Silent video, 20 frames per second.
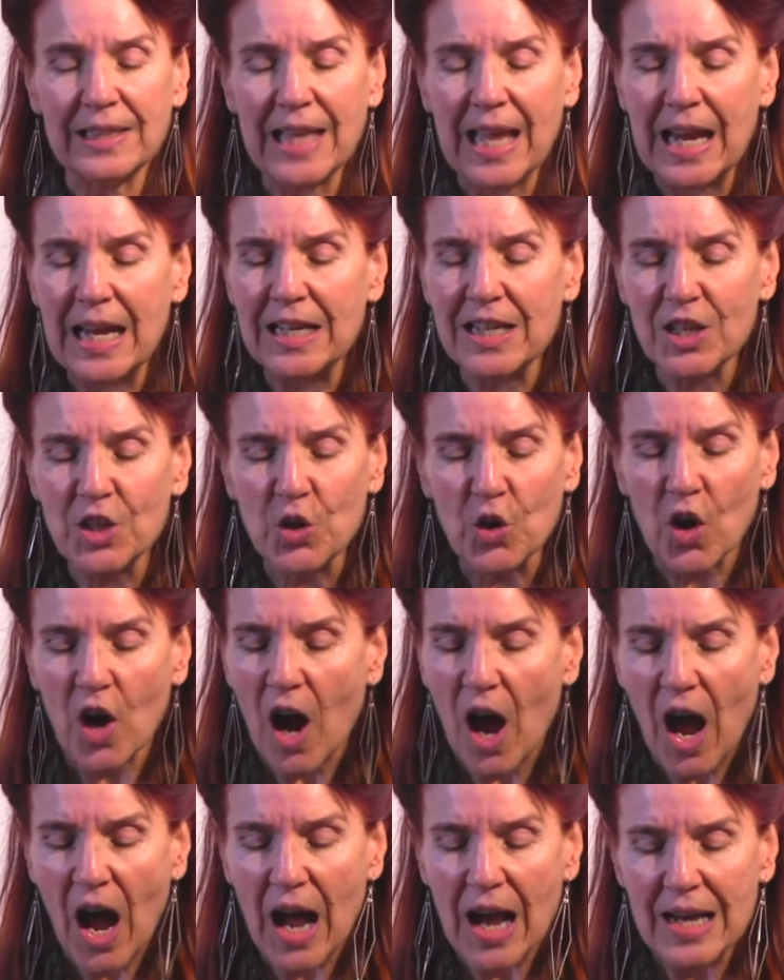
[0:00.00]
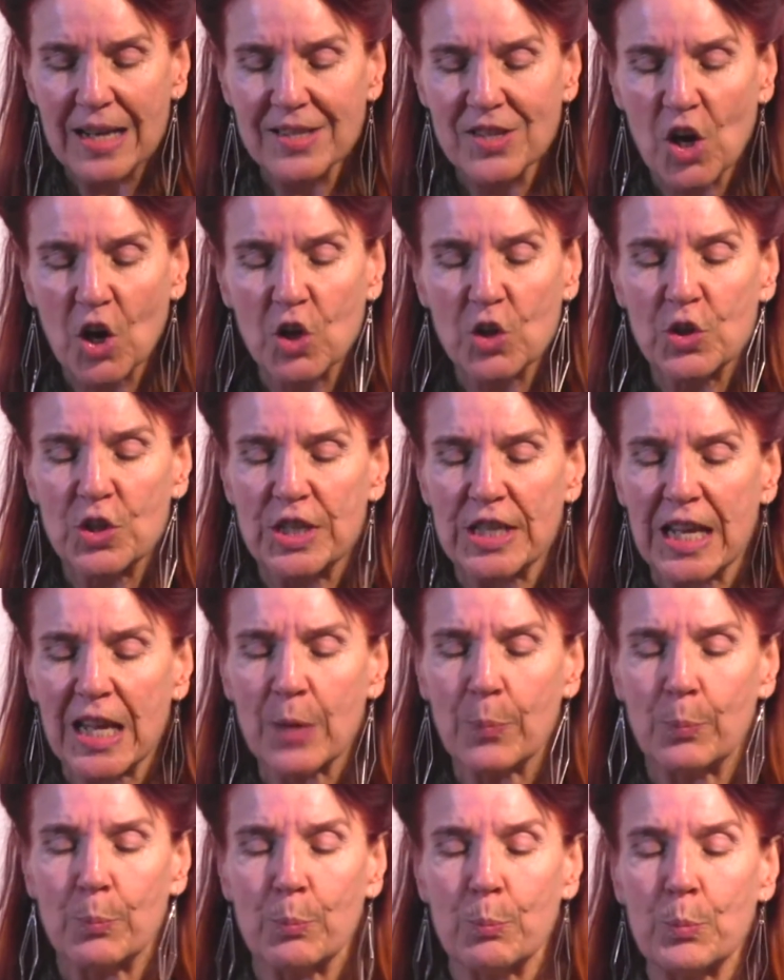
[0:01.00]
lady, your eyes are
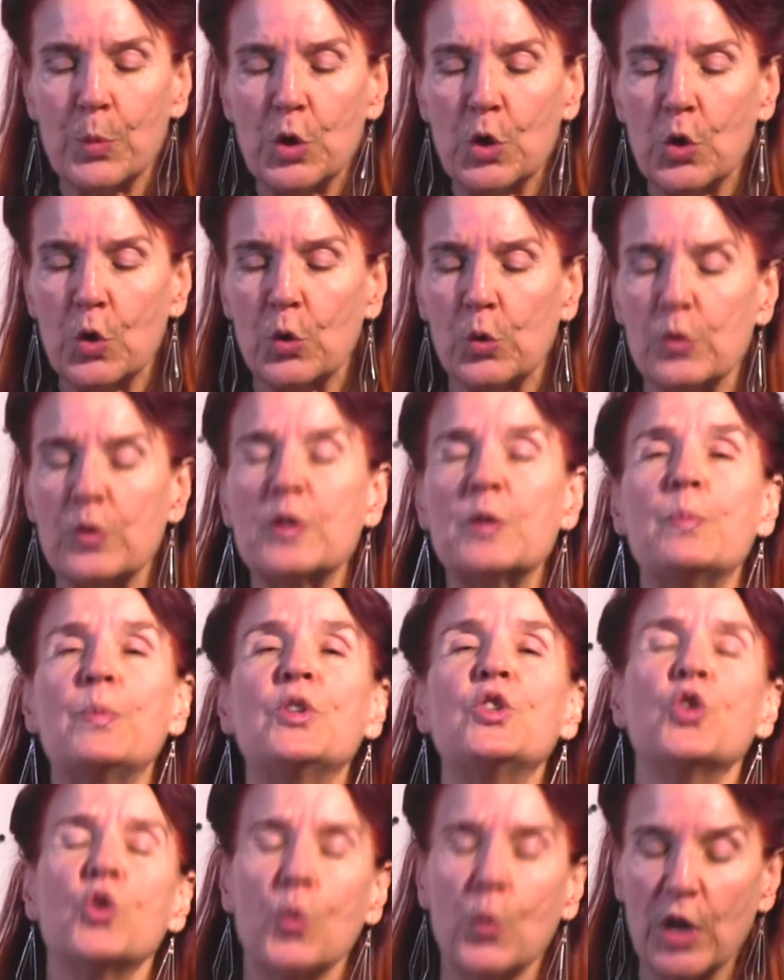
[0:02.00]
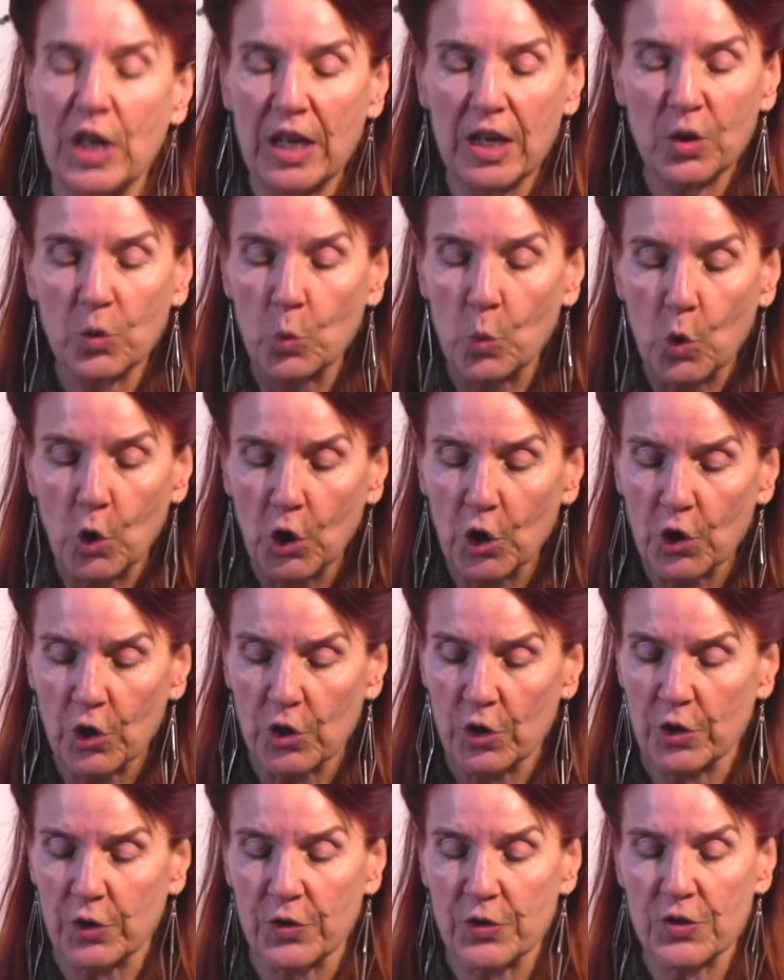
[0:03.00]
deep moons between
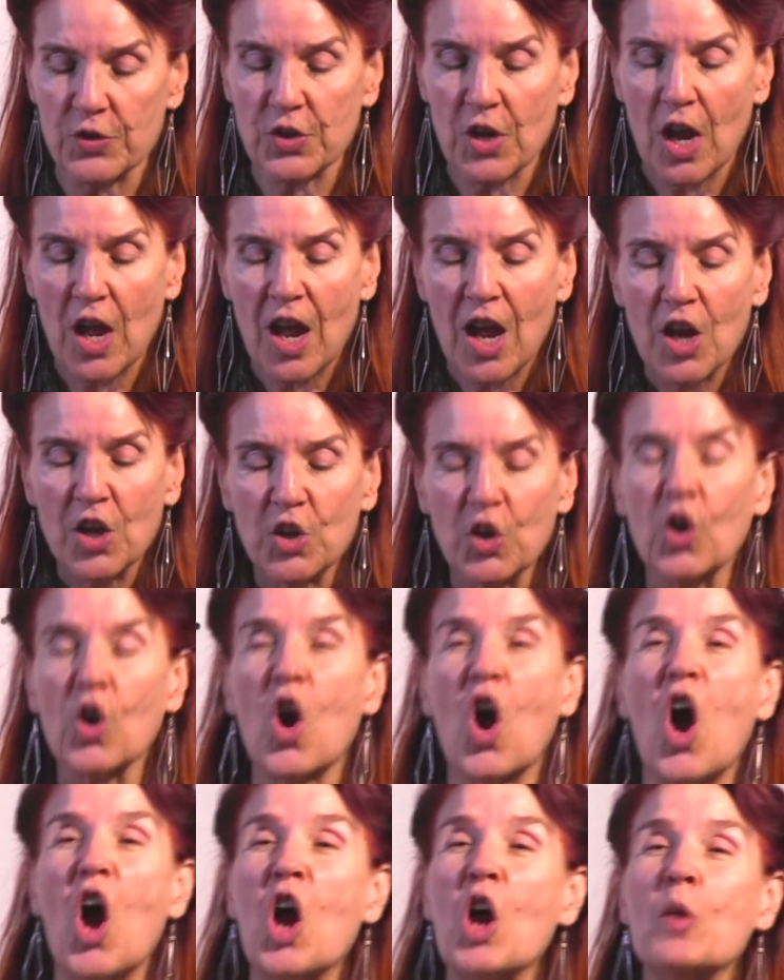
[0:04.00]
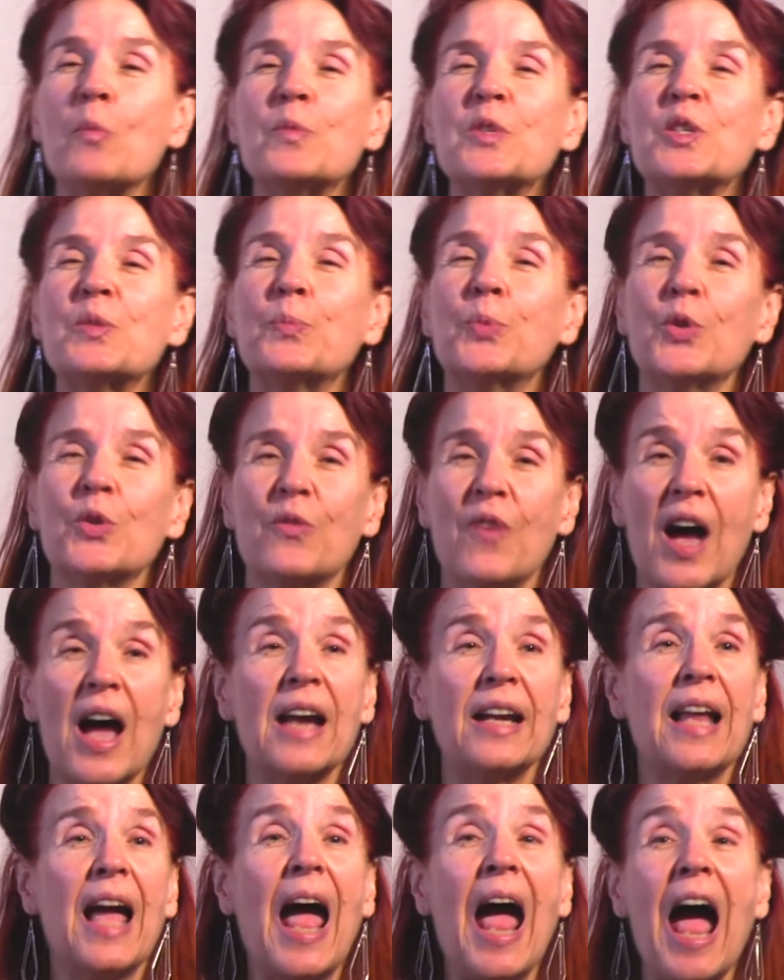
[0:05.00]
worlds. Your arms
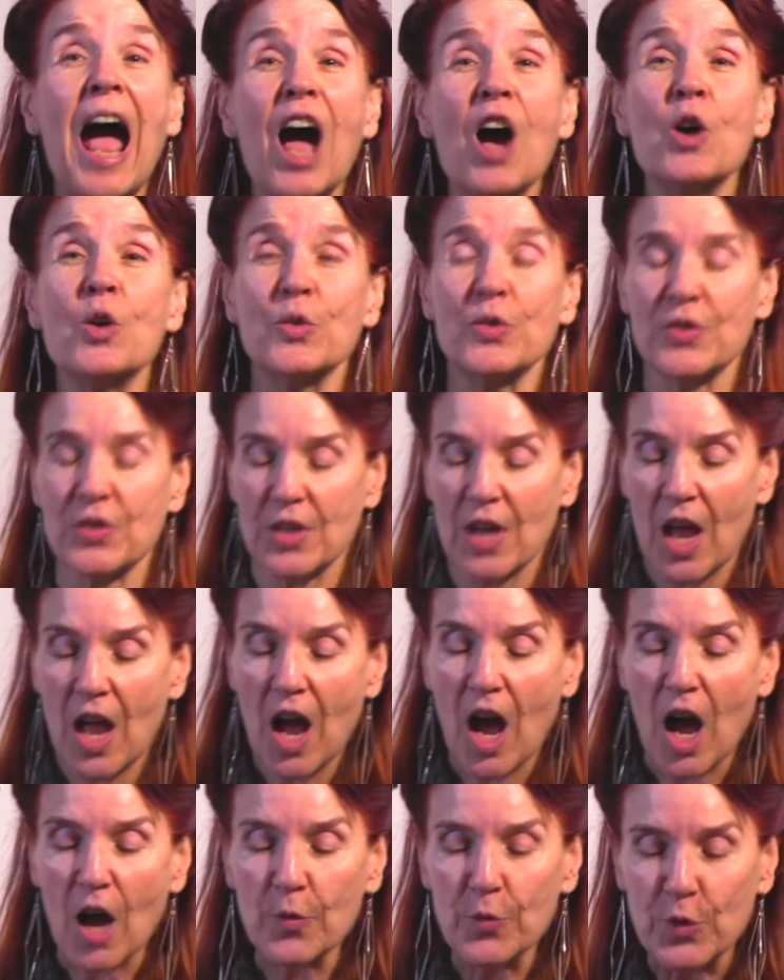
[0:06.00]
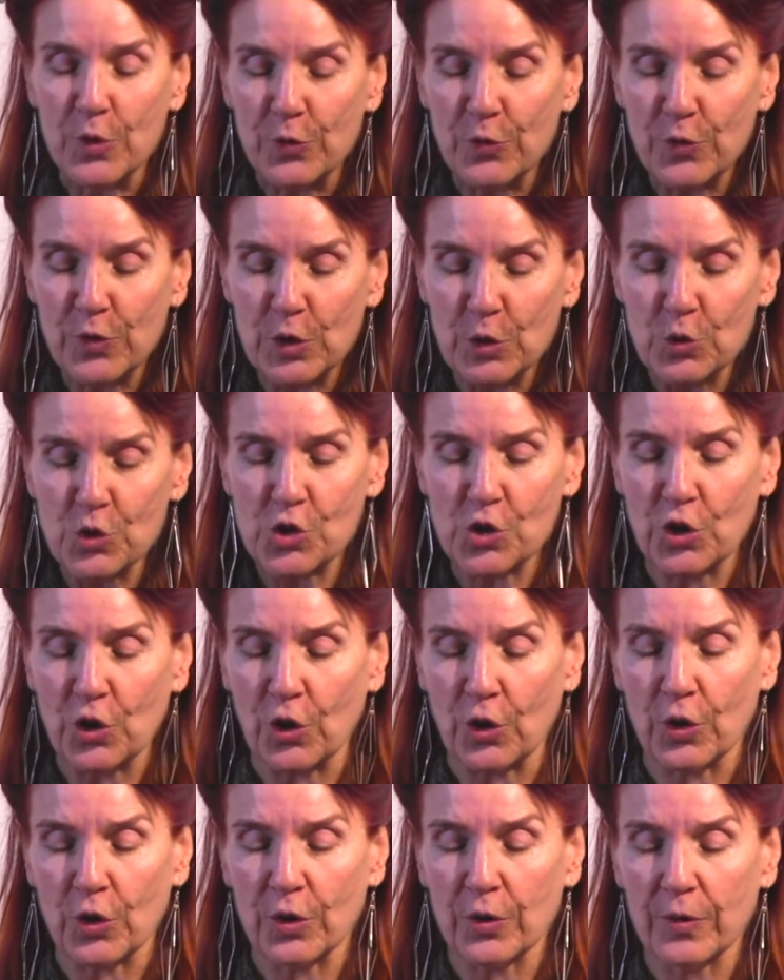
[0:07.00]
provide a house of the
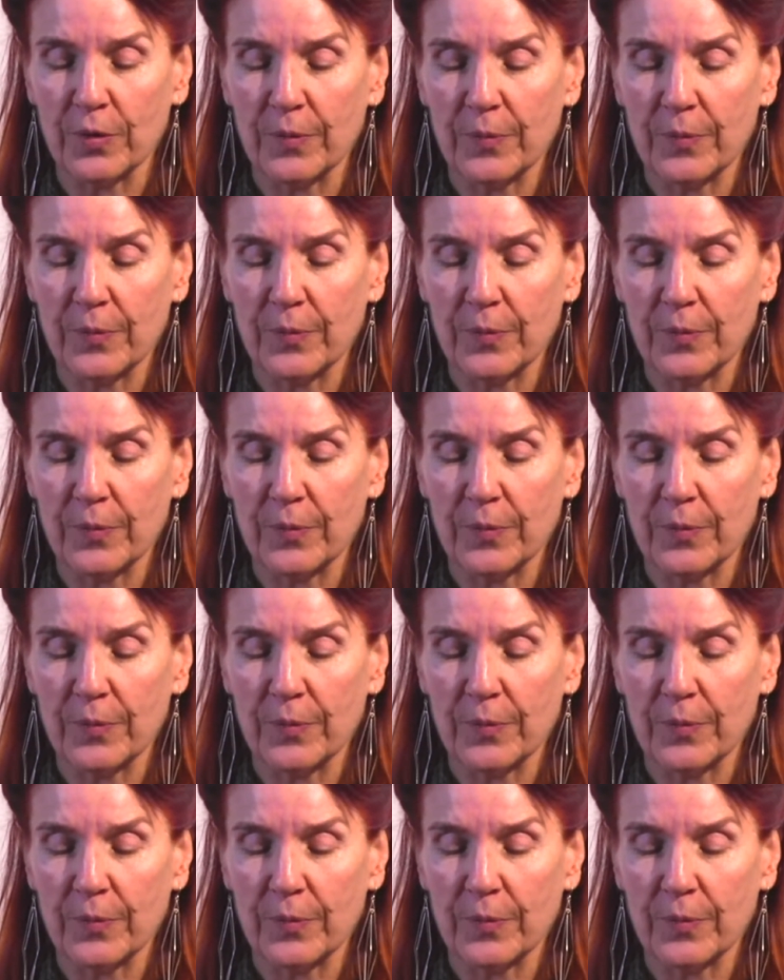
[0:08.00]
future.